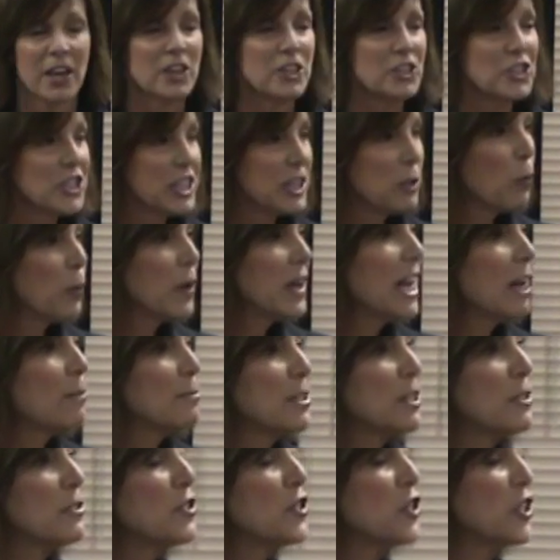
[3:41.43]
She went up
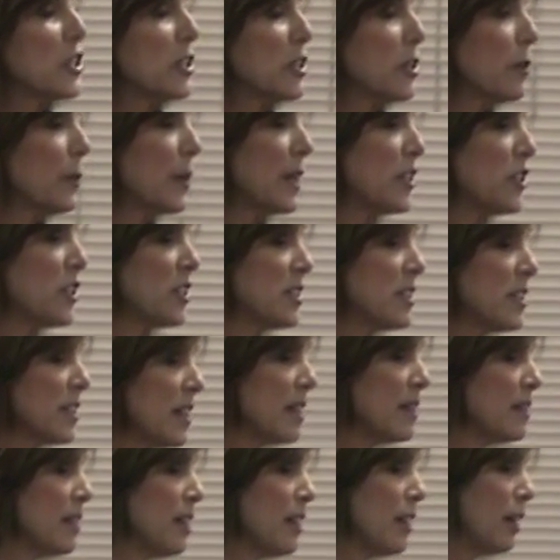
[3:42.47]
to Jill and she
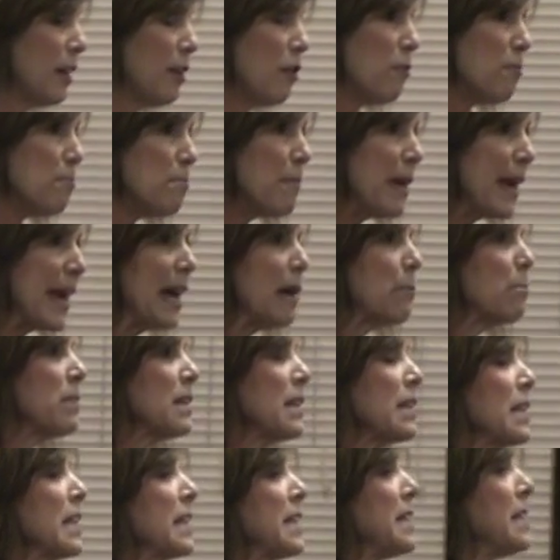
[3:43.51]
said, "Ma'am,
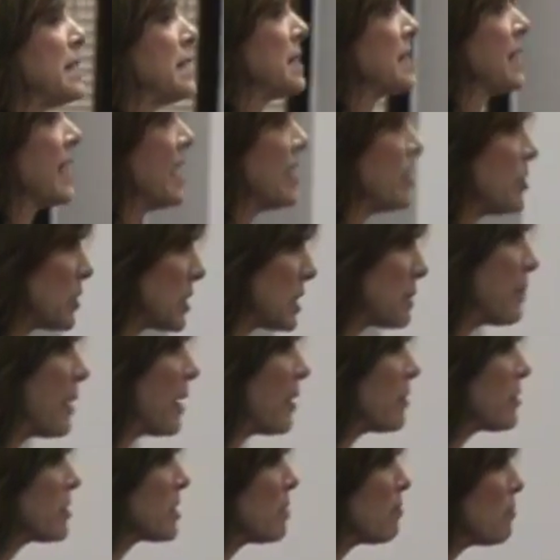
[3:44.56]
please, can you
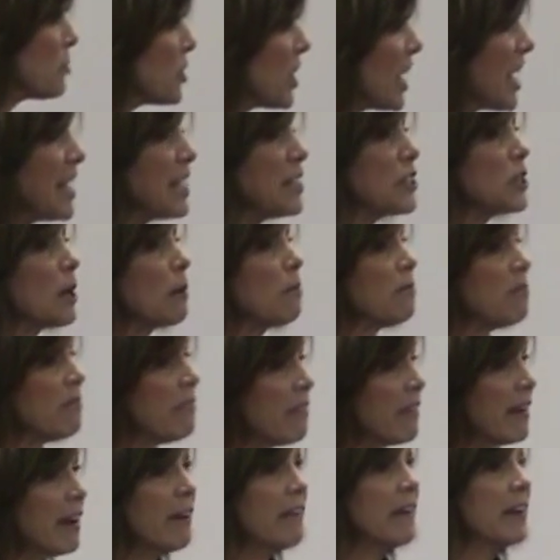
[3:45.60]
spare some change?
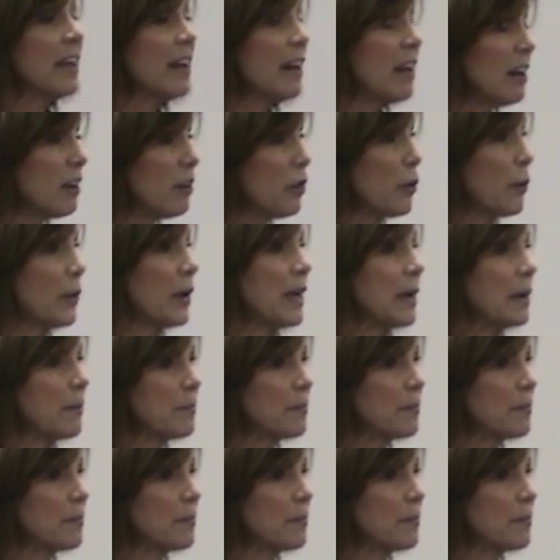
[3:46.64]
I'm very hungry."